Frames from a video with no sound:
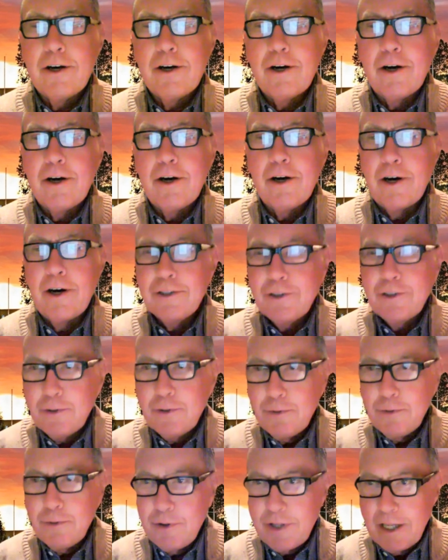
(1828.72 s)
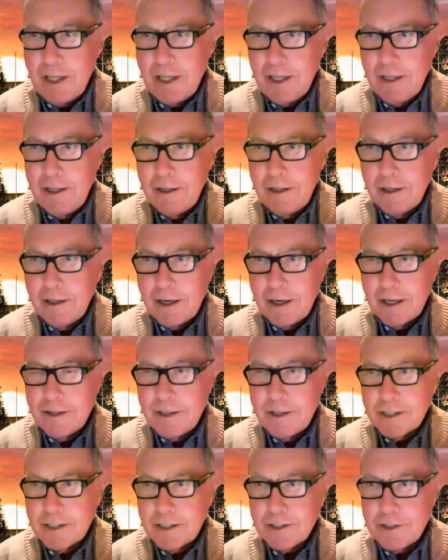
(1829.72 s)
onto the, I
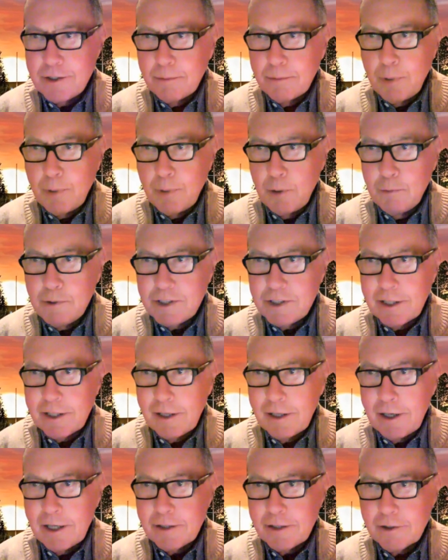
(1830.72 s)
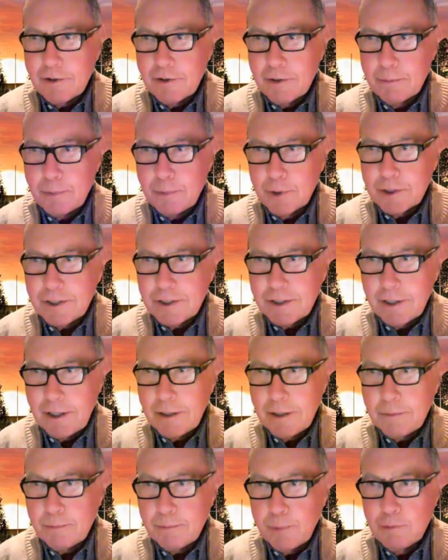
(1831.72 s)
think it's the boat slot or the boat
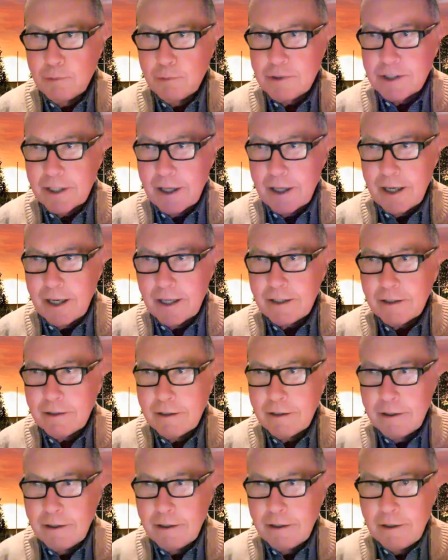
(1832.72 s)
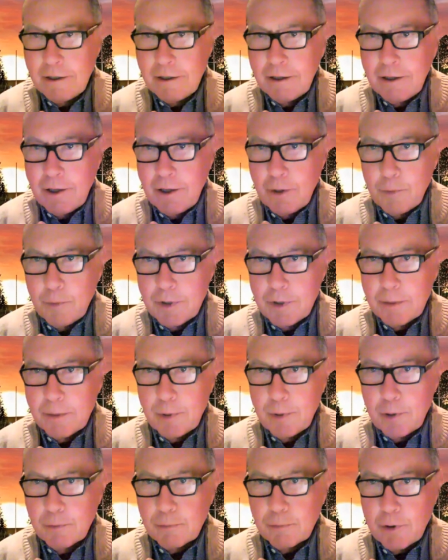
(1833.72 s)
slot with a
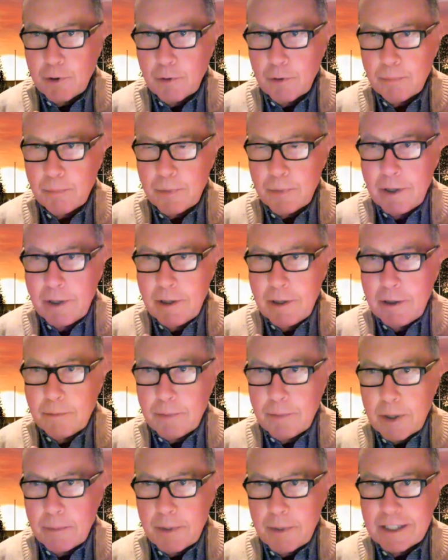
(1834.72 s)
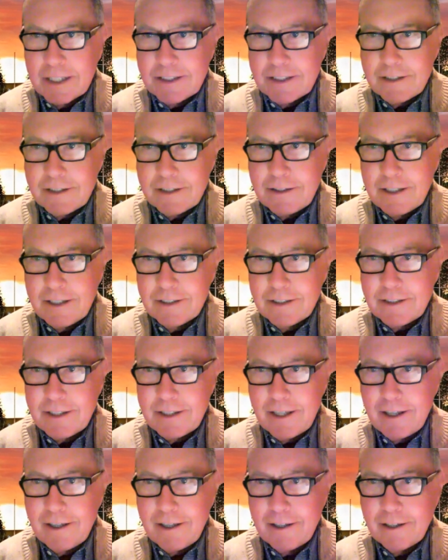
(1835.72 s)
bolt rope. But my existing
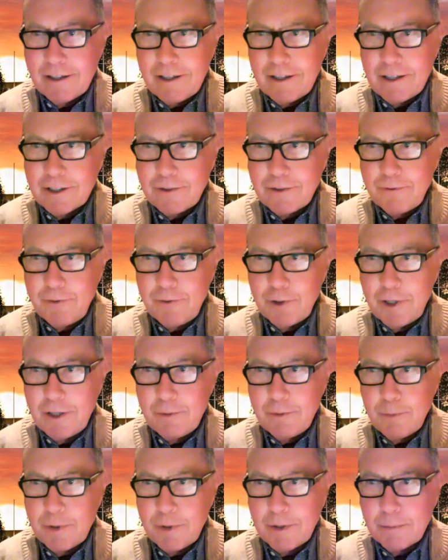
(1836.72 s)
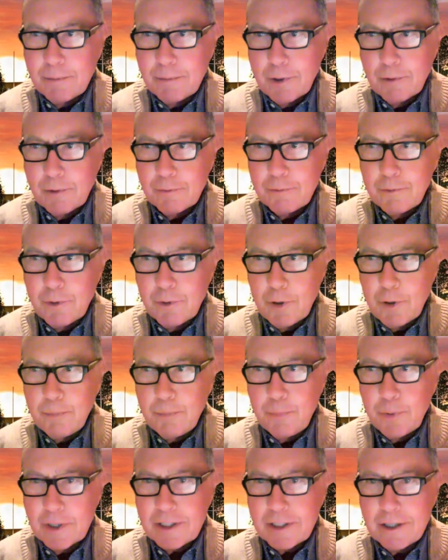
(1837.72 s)
sail is footed with a bolt
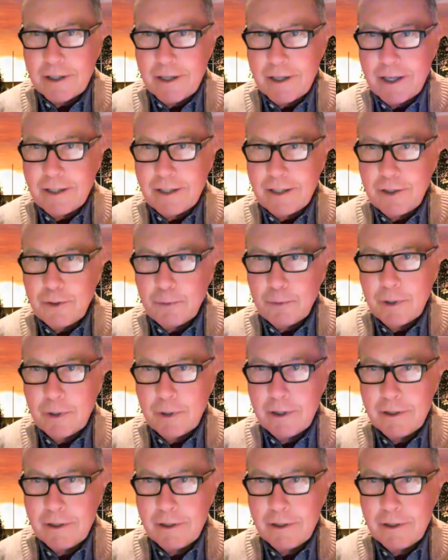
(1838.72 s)
rope. What can I do?